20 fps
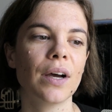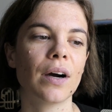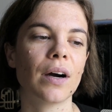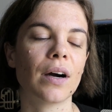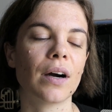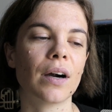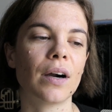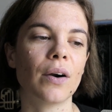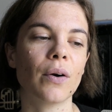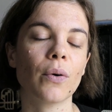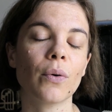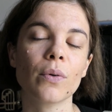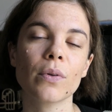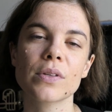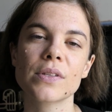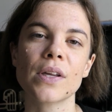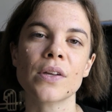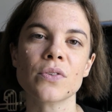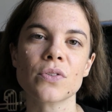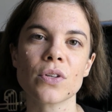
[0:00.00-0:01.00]
are all
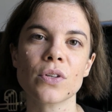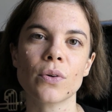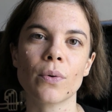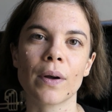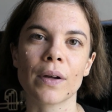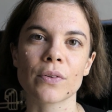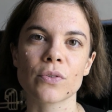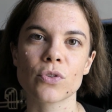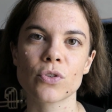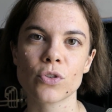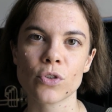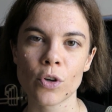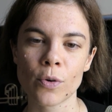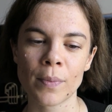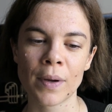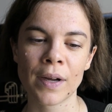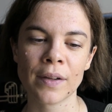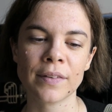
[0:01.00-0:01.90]
centered around trauma.